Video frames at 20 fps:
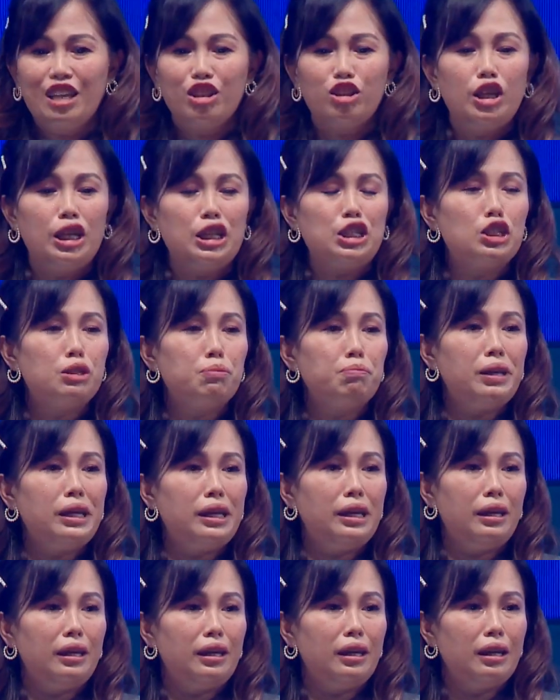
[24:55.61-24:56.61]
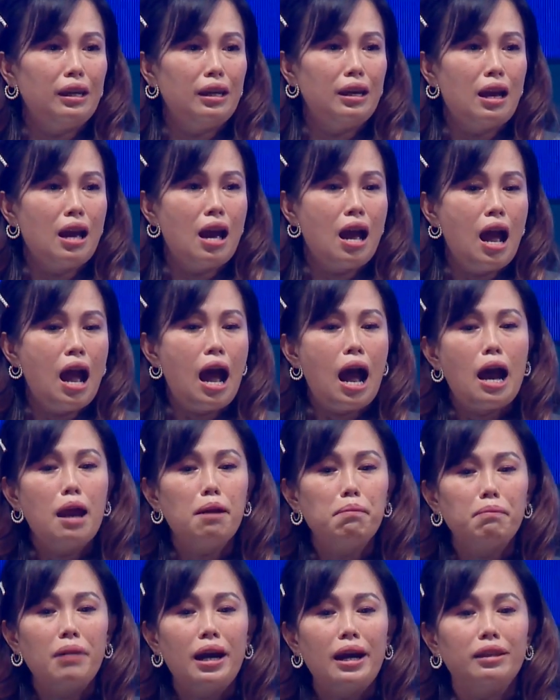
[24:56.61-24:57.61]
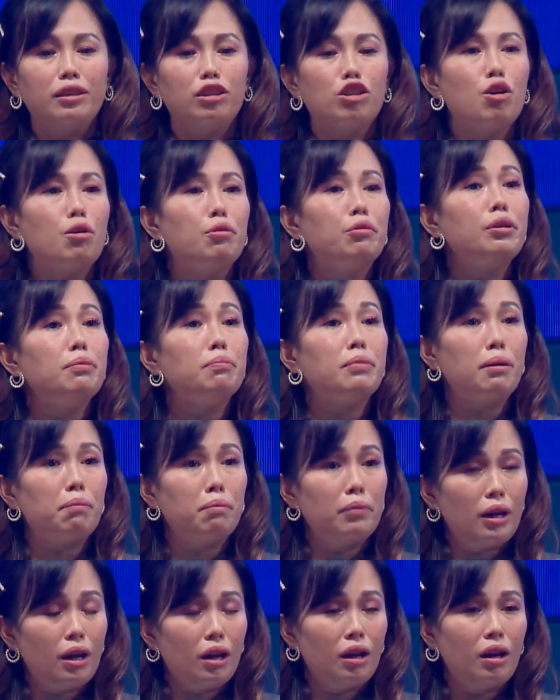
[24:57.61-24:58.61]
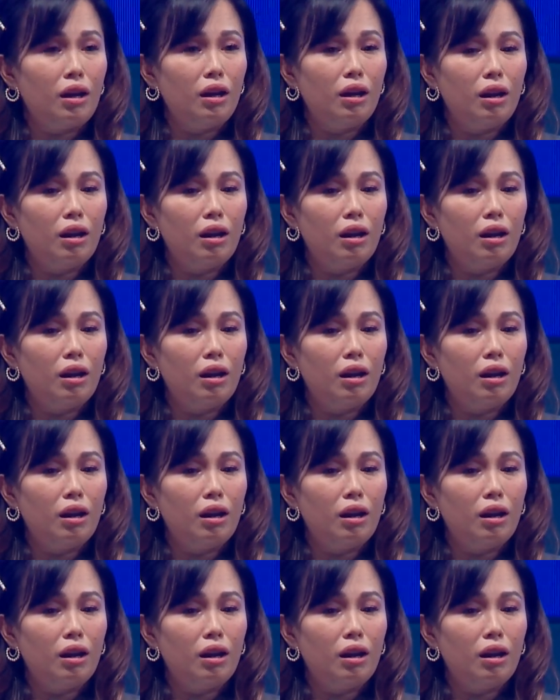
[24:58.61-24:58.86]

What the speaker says: Teach me, I might remember.